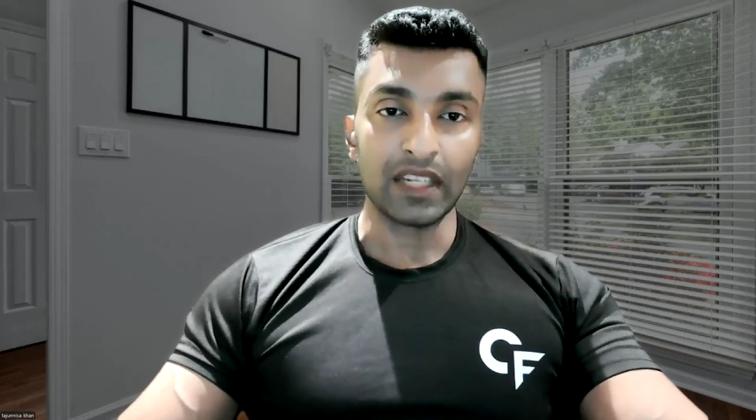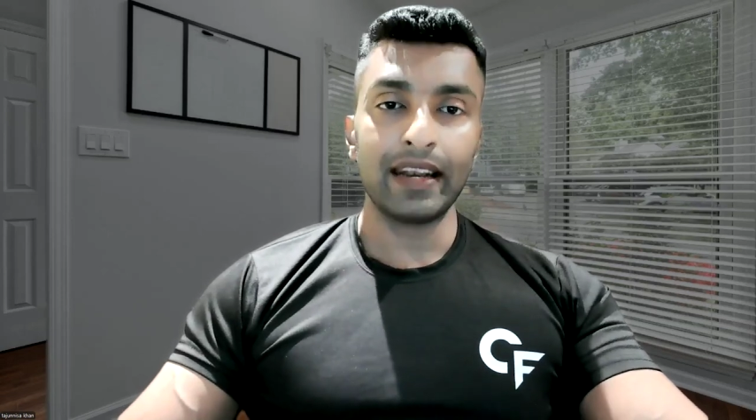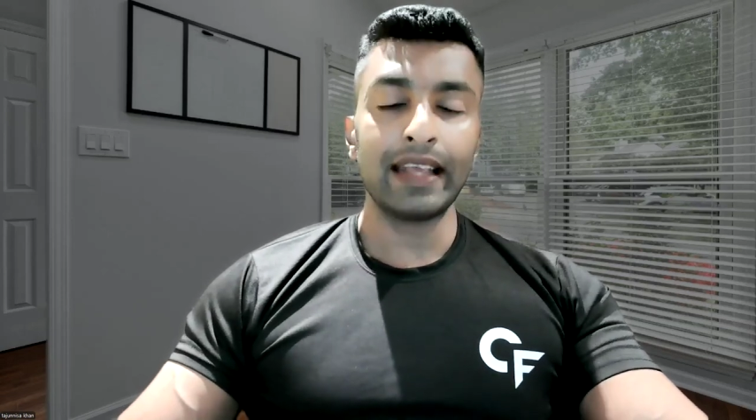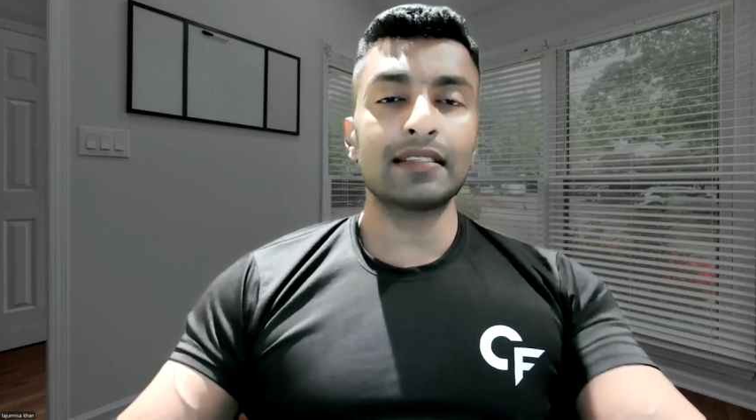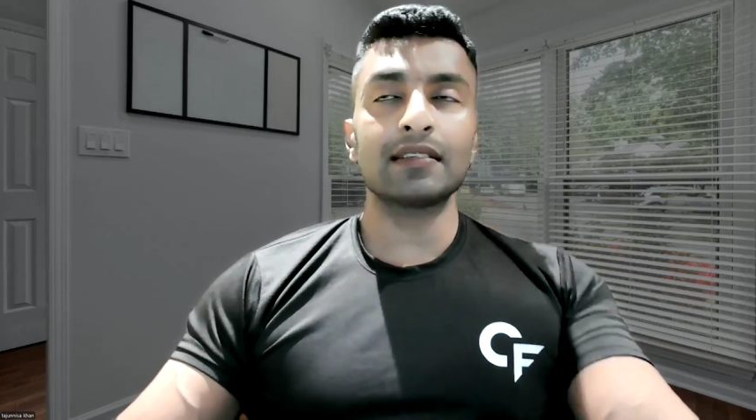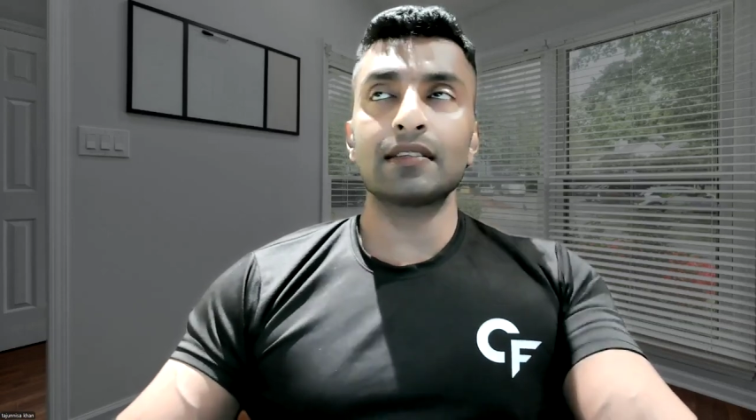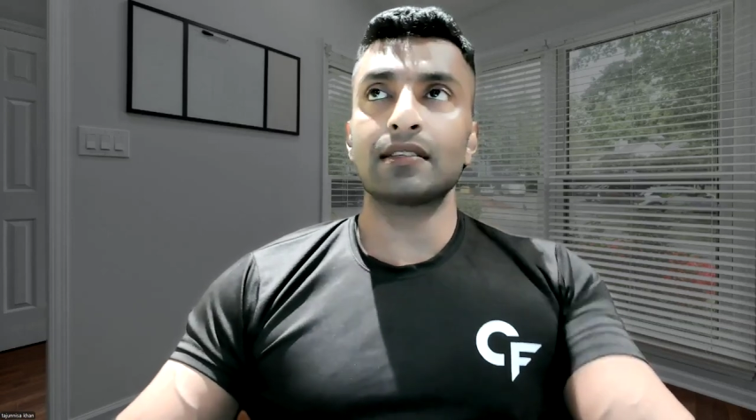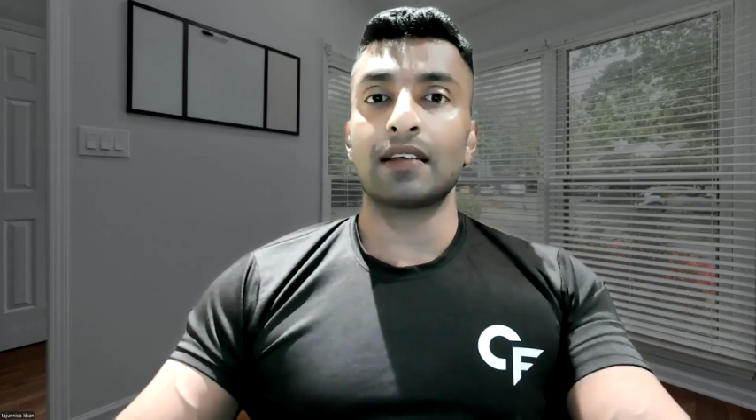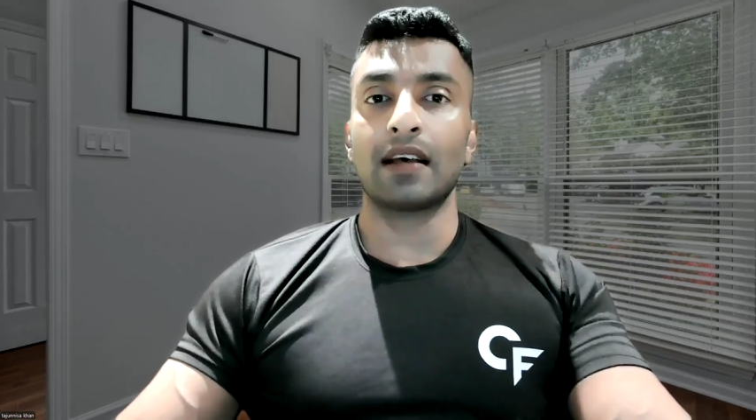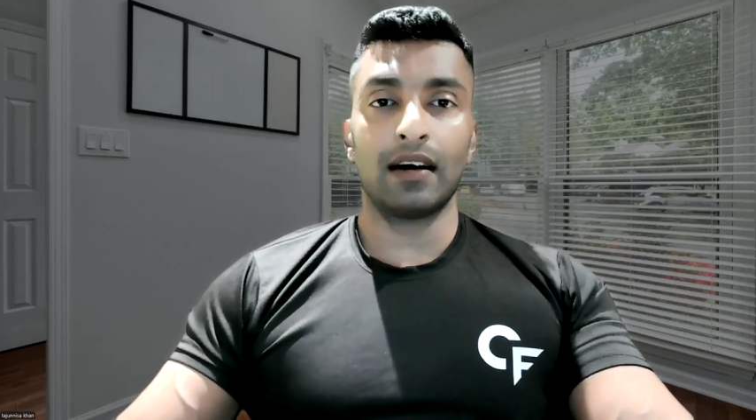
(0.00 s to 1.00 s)
Next
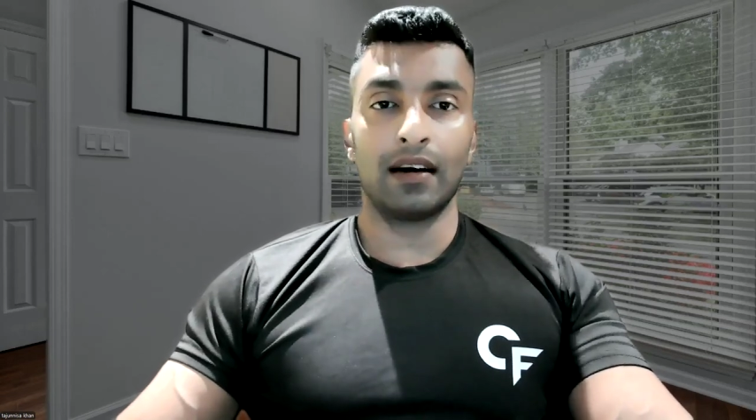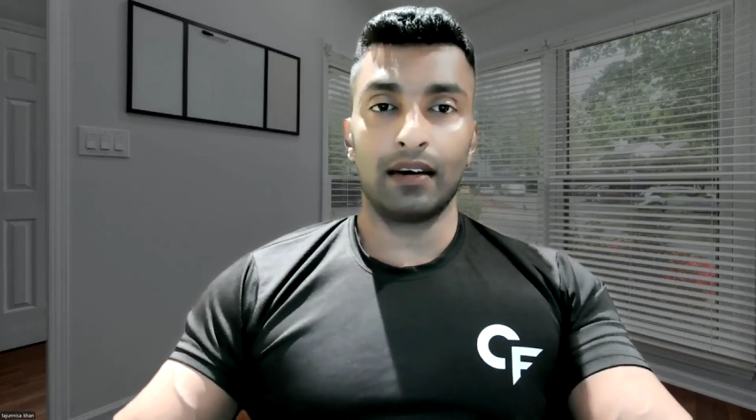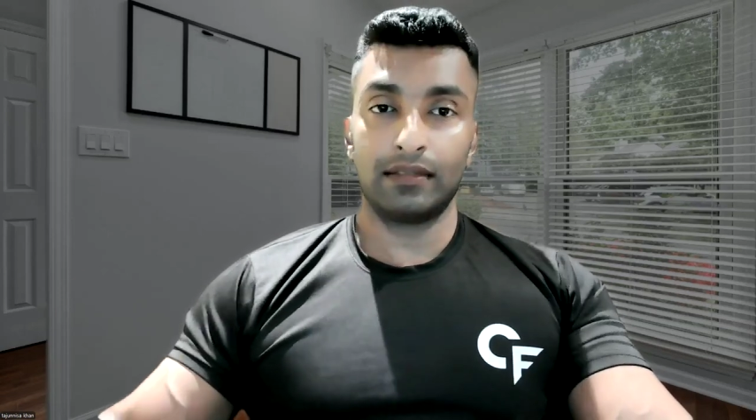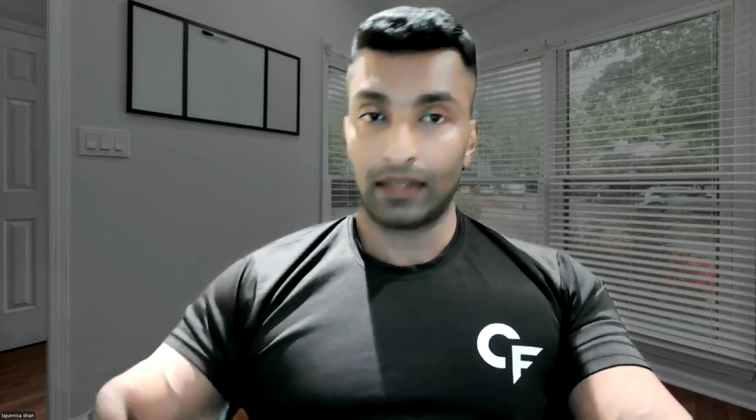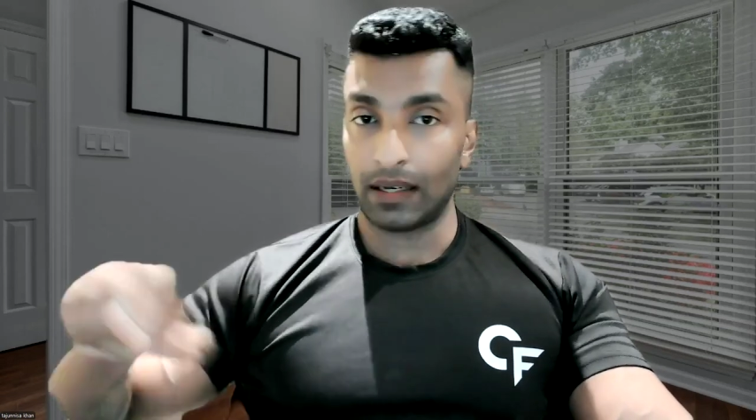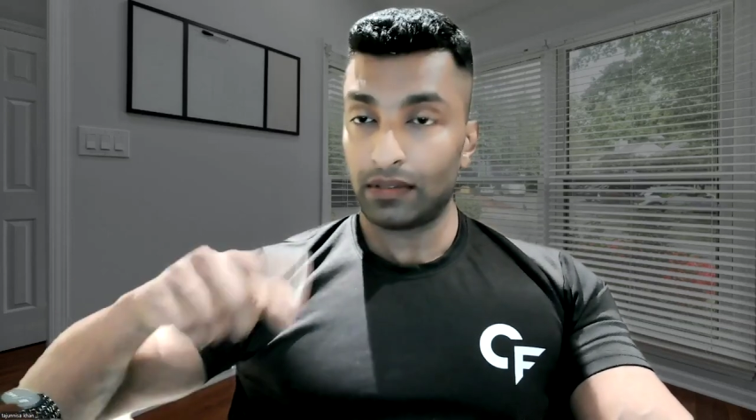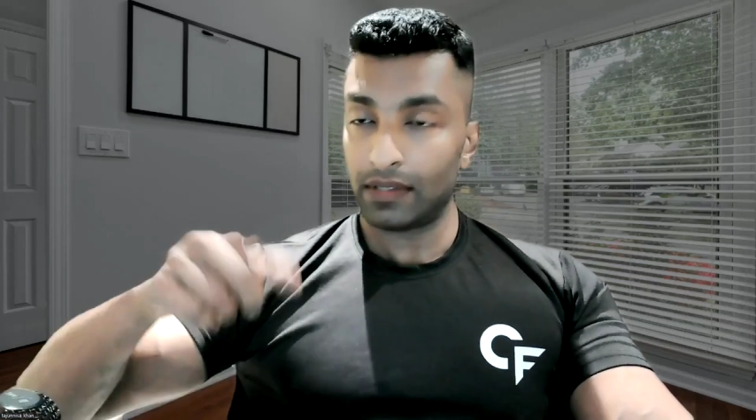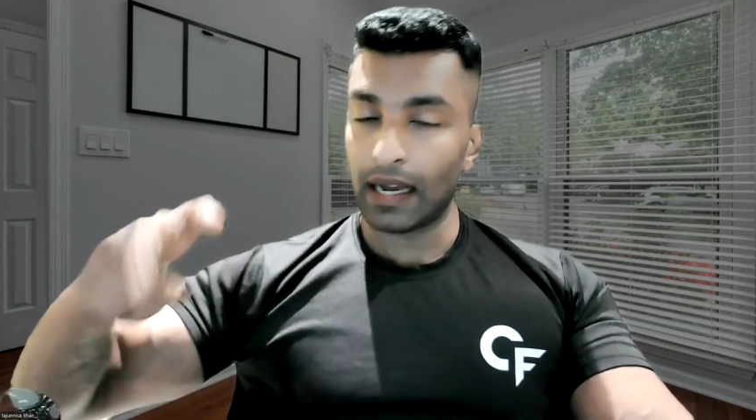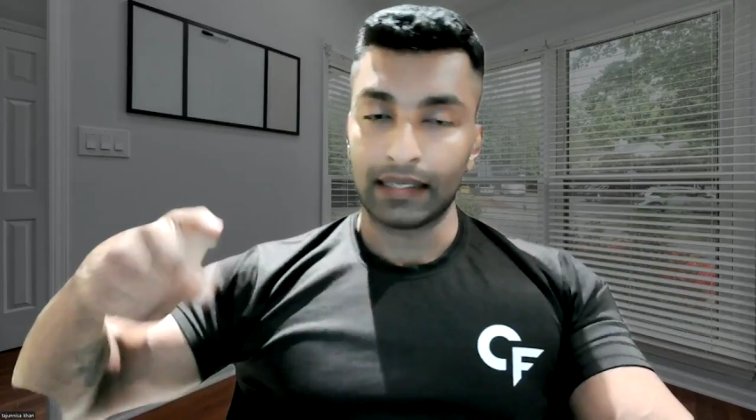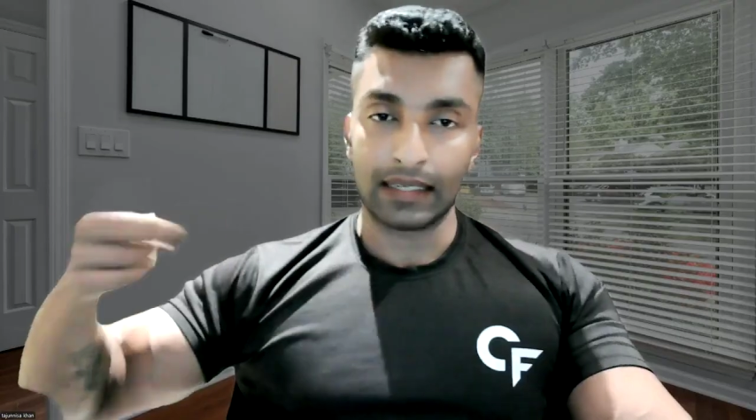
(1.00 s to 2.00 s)
is the other